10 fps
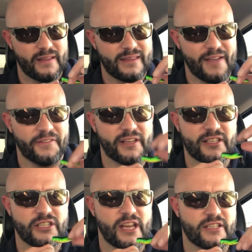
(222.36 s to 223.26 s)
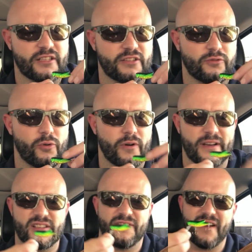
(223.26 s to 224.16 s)
definitely suggest this lure.
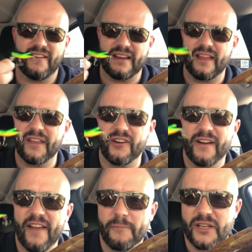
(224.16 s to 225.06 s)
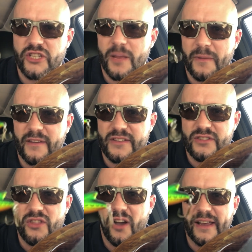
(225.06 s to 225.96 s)
It's the craftsmanship in it is
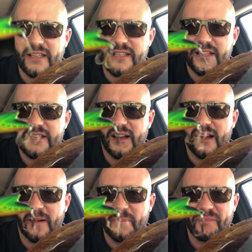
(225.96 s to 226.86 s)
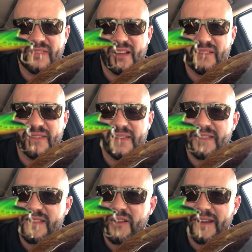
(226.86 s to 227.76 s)
nice. It's
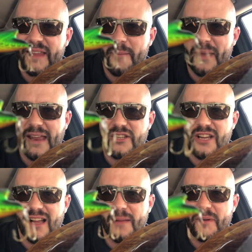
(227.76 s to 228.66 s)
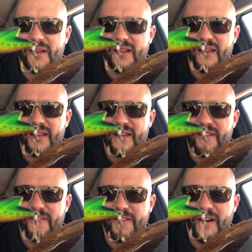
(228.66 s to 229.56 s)
look at that paint job,
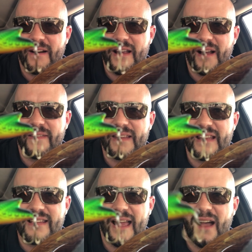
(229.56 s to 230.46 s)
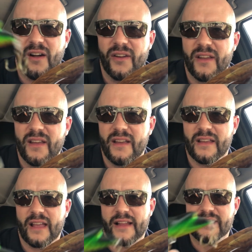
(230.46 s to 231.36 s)
very detailed.
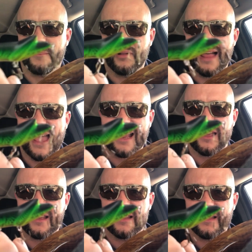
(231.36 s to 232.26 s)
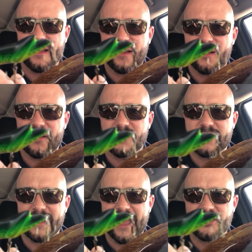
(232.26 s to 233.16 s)
Got some black
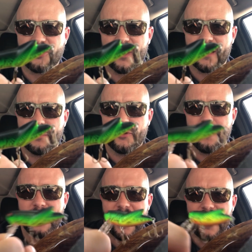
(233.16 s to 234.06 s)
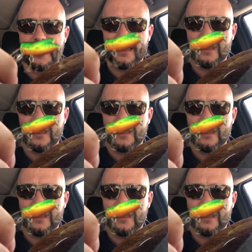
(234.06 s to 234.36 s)
/ dark blue back,